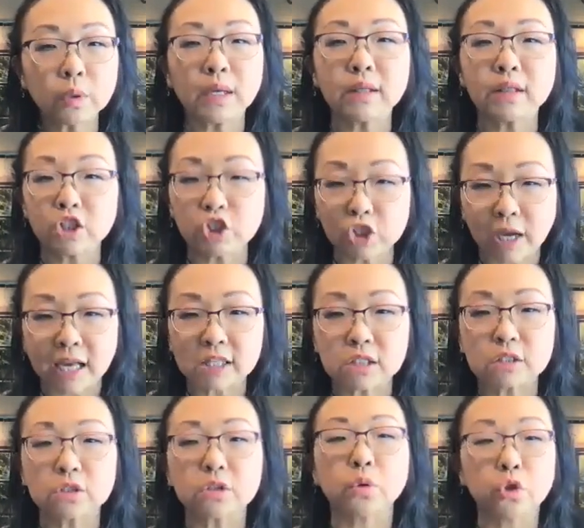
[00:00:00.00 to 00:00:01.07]
in the chat
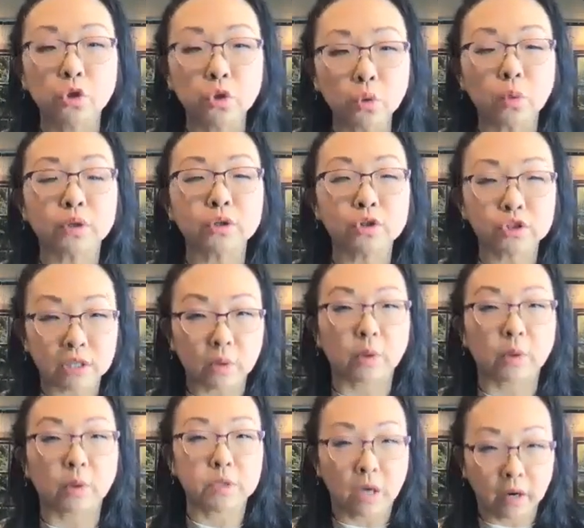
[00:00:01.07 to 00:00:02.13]
so you understand what
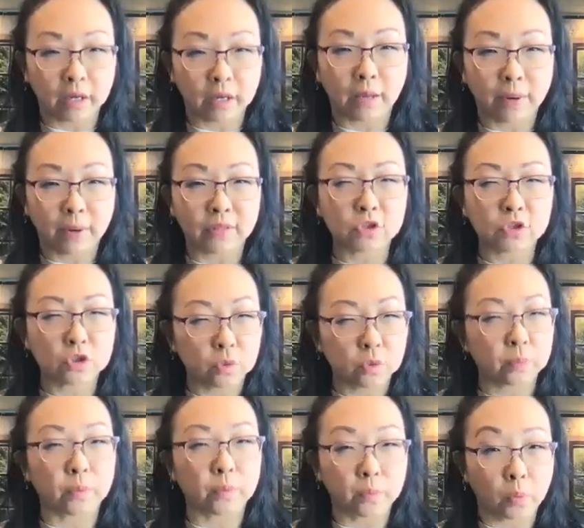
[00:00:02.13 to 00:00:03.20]
I'm talking about. That's
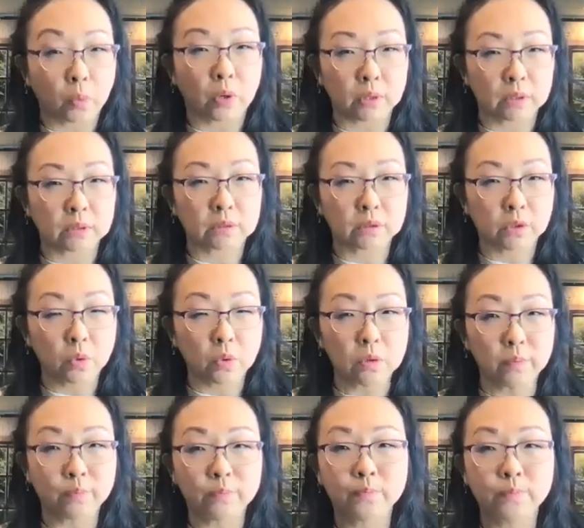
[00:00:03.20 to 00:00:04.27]
super important. Cool?